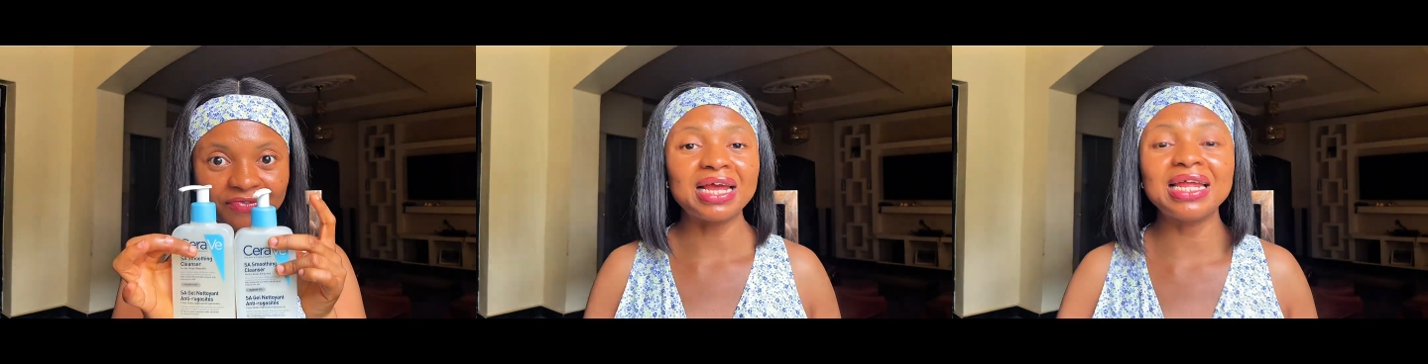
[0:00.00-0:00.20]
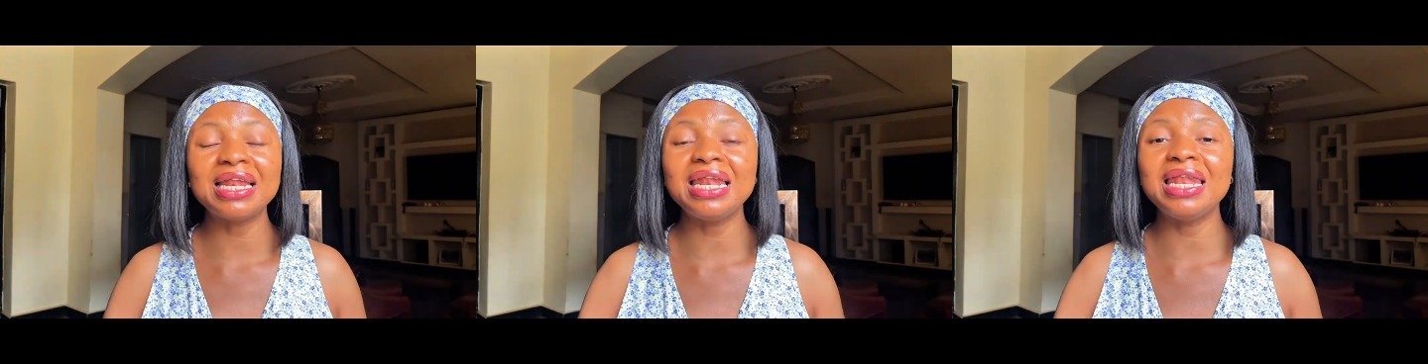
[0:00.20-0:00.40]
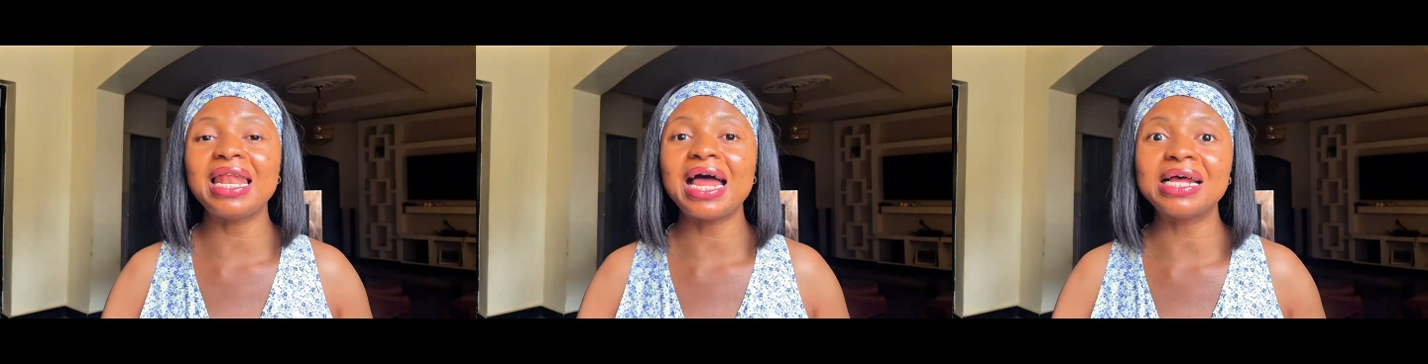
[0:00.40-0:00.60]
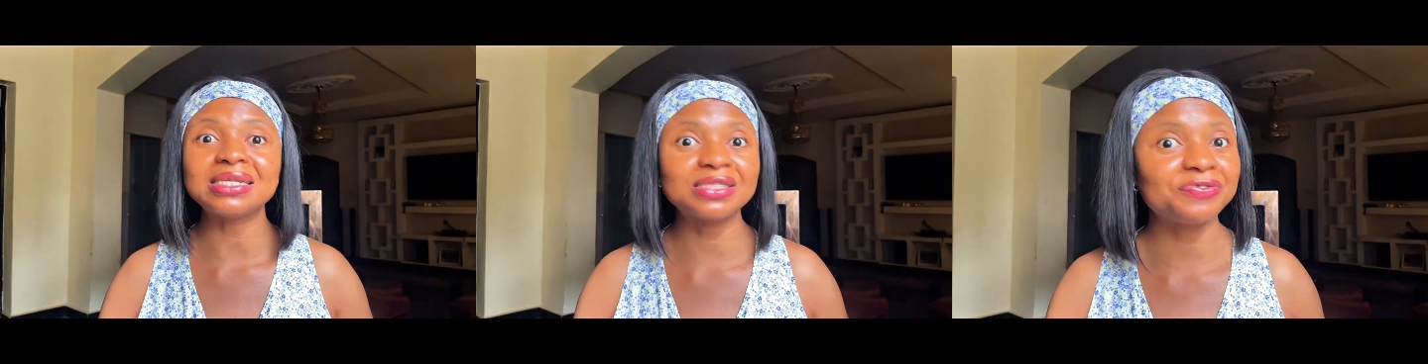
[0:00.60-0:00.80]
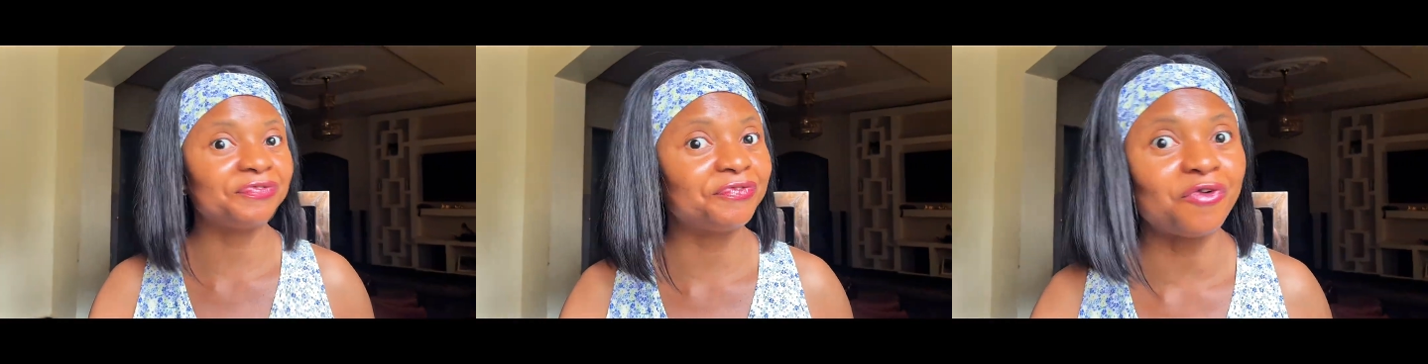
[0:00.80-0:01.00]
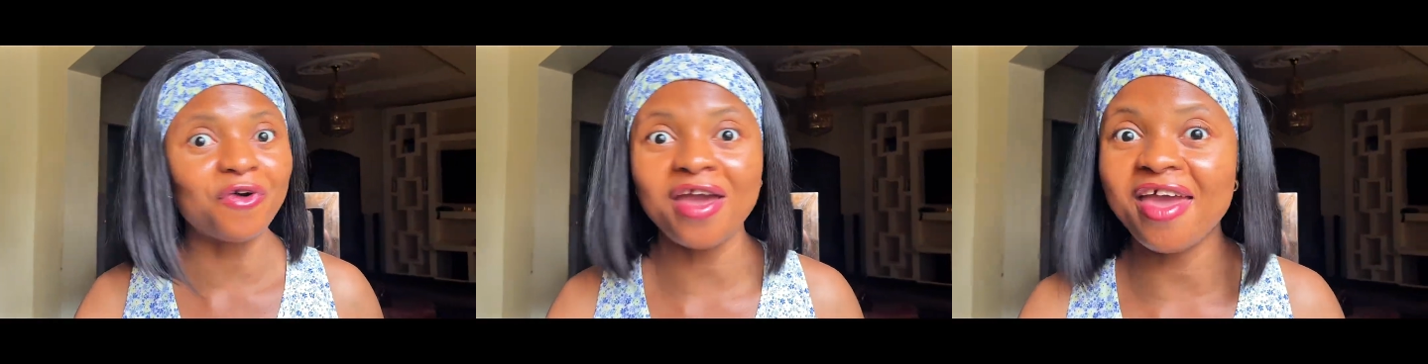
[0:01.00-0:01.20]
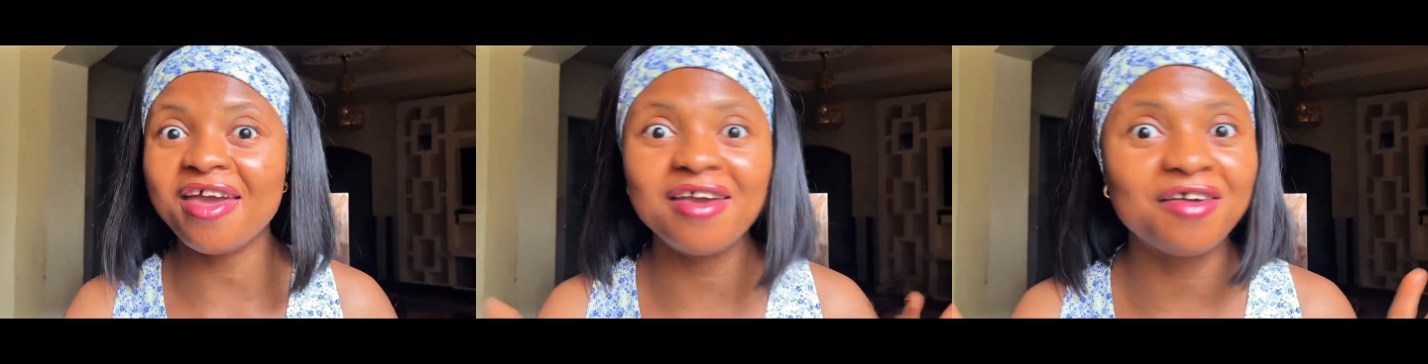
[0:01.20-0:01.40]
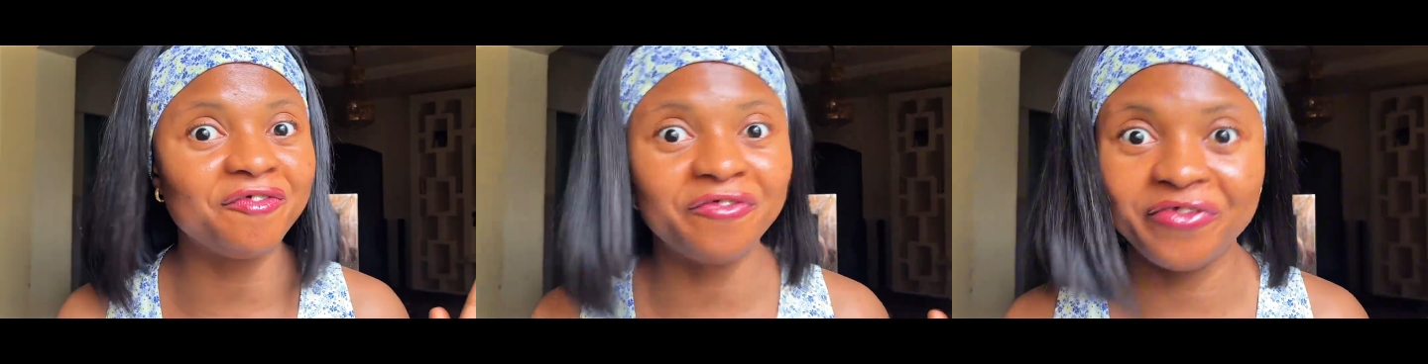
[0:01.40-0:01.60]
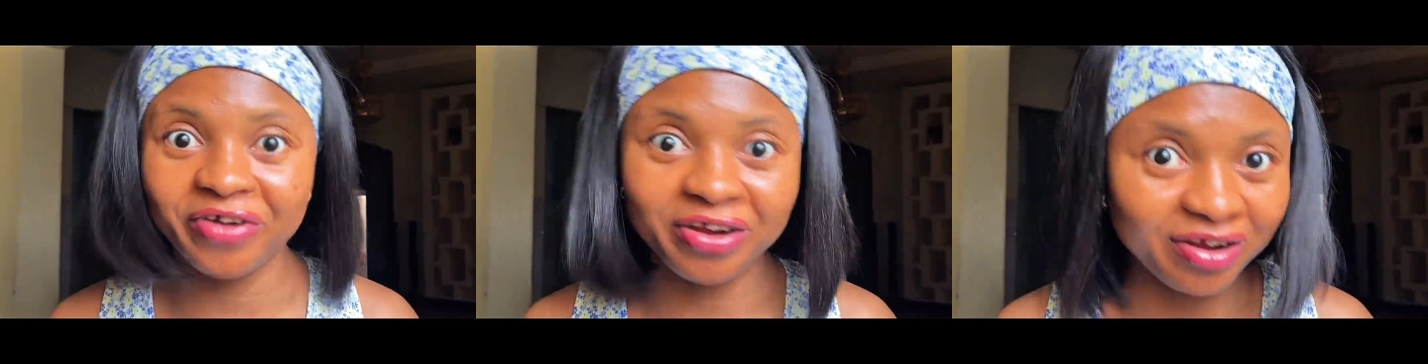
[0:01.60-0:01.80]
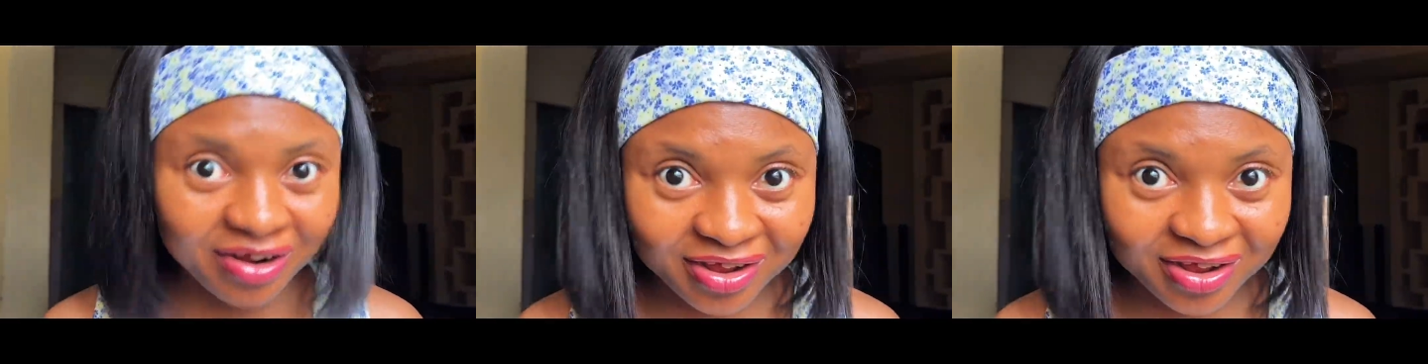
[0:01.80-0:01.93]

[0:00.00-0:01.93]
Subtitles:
It lasts forever.